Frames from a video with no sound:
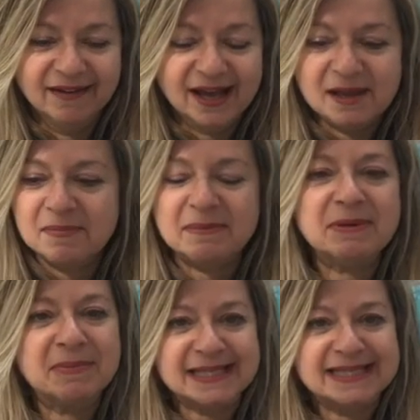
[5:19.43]
It might be
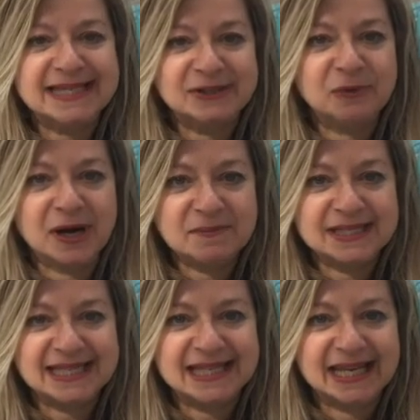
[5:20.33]
my seat where I'm
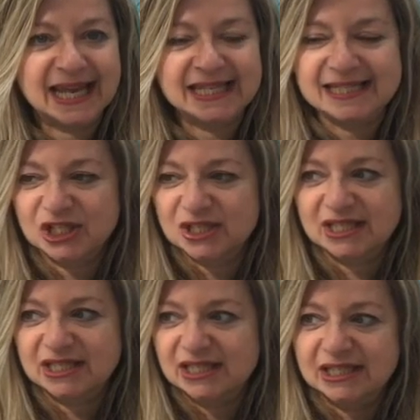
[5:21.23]
sitting, and it's
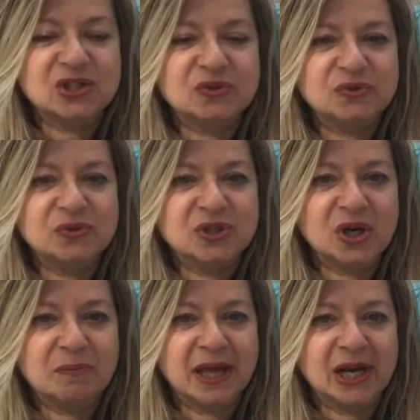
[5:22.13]
just the screws are a
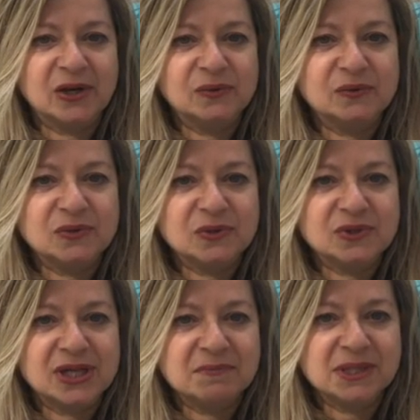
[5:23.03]
bit loose or
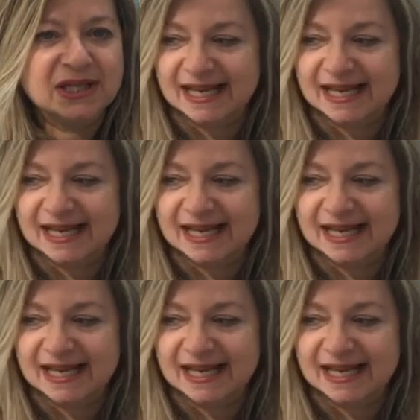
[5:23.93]
something.